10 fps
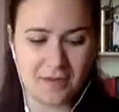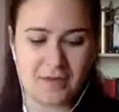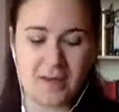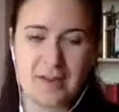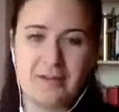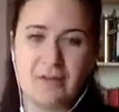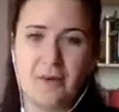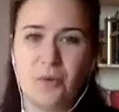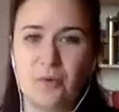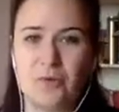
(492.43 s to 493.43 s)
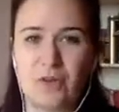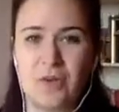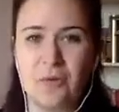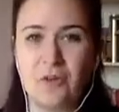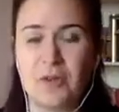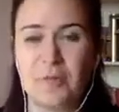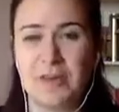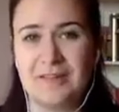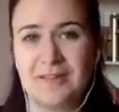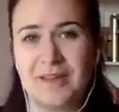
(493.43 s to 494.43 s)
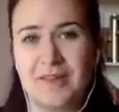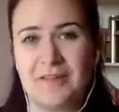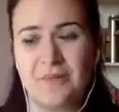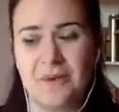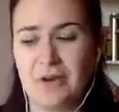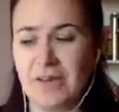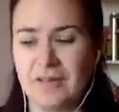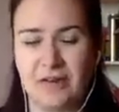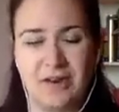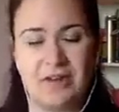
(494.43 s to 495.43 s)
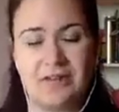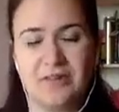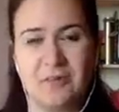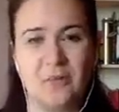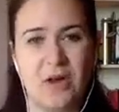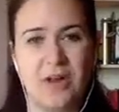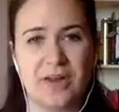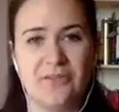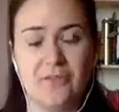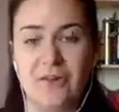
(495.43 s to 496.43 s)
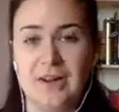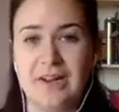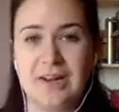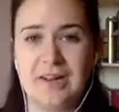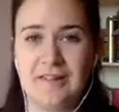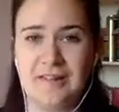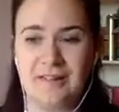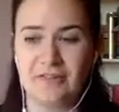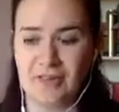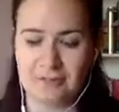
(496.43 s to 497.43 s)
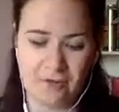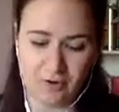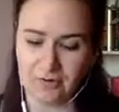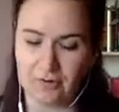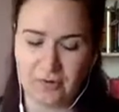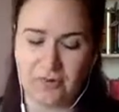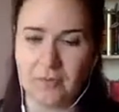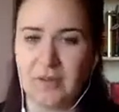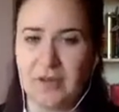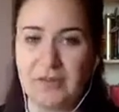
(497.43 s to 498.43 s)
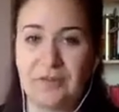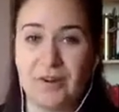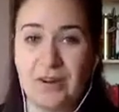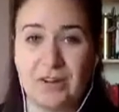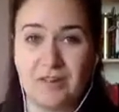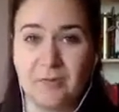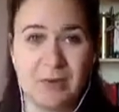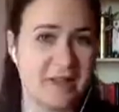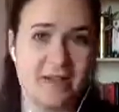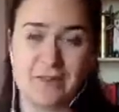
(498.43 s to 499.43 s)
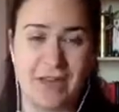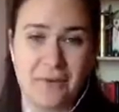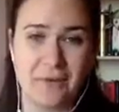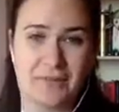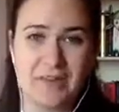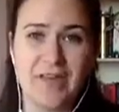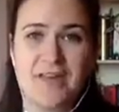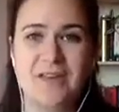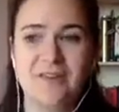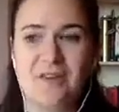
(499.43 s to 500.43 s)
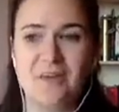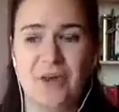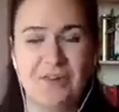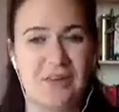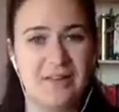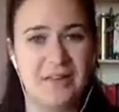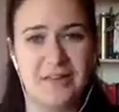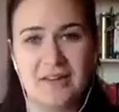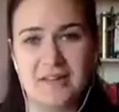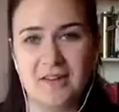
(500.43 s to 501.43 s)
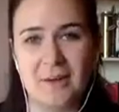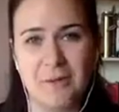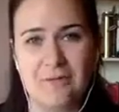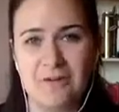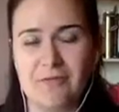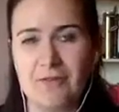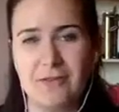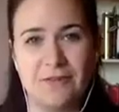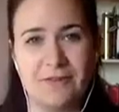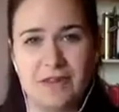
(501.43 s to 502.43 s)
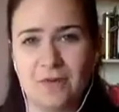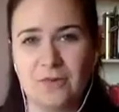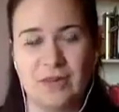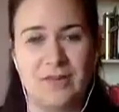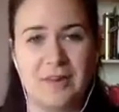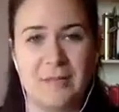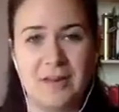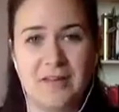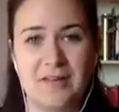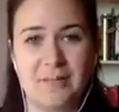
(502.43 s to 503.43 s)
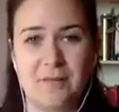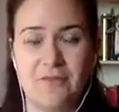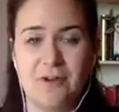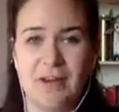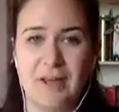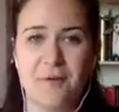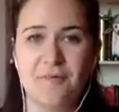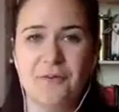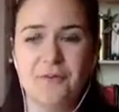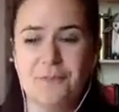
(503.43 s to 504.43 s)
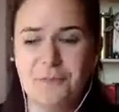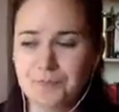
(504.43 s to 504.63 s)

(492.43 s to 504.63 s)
And also, one of the biggest things when you get stuck into some work, it's really easy to just get focused on something and then realize you've been there for hours. So actually setting a timer for every 50 or 60 minutes can be really helpful,